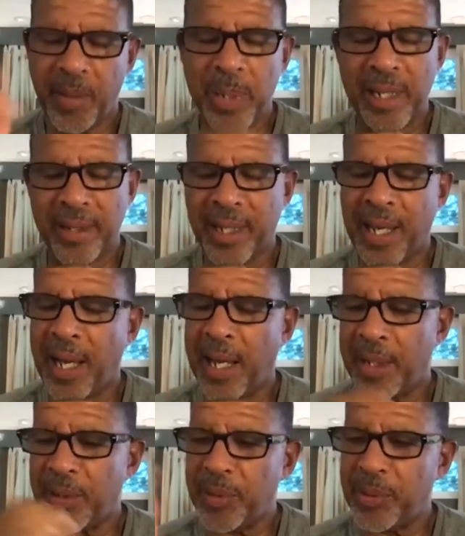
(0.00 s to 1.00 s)
being the
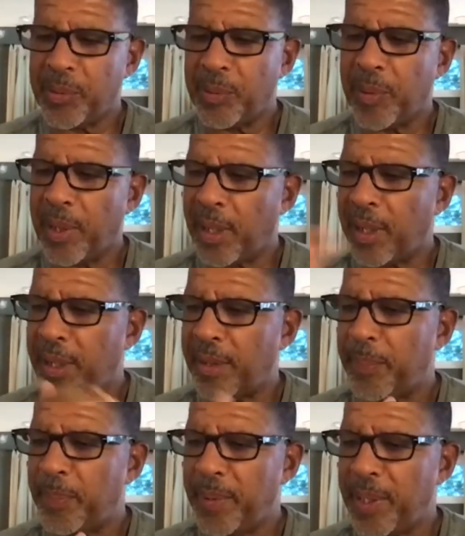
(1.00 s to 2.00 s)
guy who,
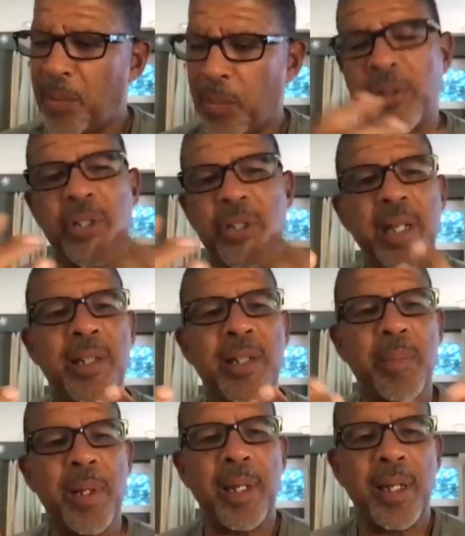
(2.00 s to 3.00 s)
you know, when you say
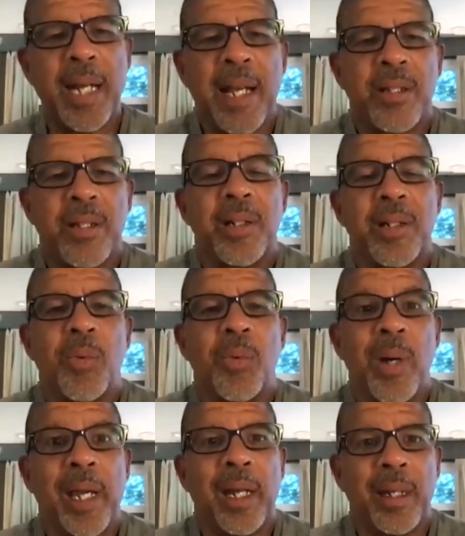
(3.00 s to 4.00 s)
something, it has a little
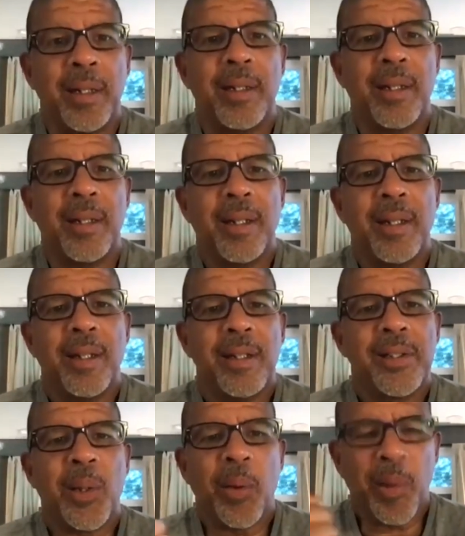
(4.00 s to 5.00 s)
weight.
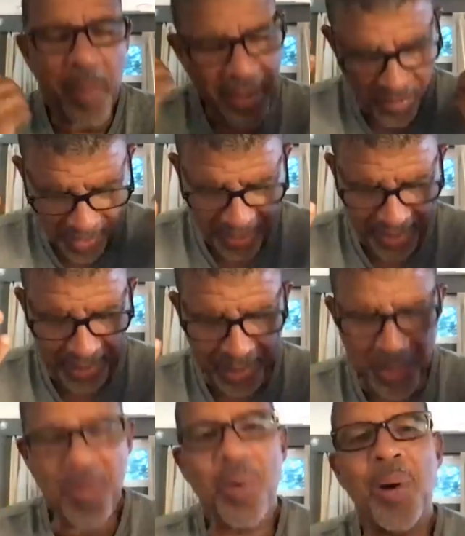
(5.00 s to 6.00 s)
So it makes you think a
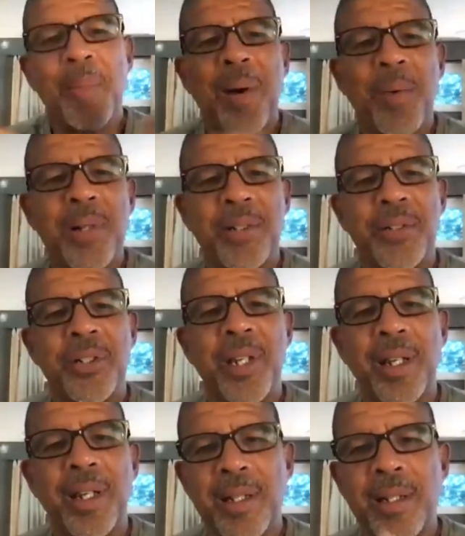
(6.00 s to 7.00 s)
little more about what you're
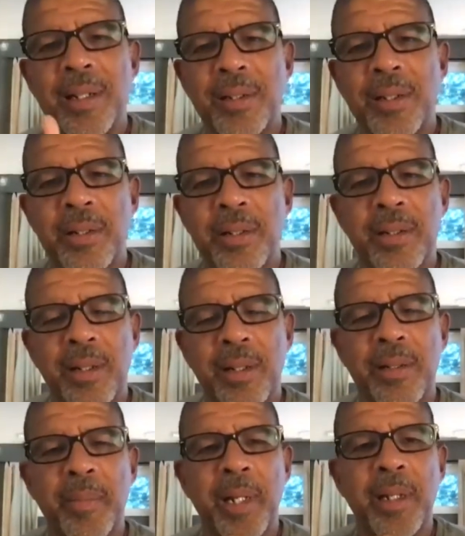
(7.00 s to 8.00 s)
saying and the decisions
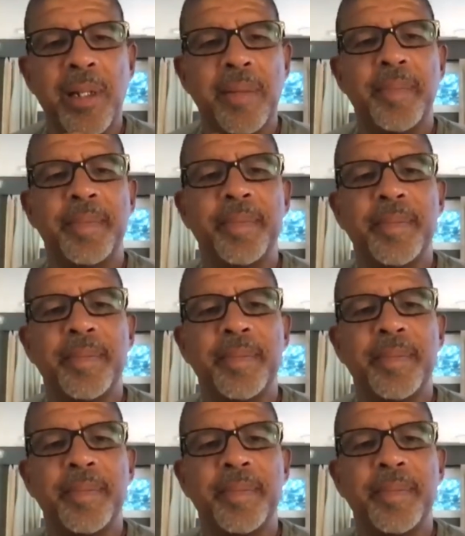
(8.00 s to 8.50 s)
that you make.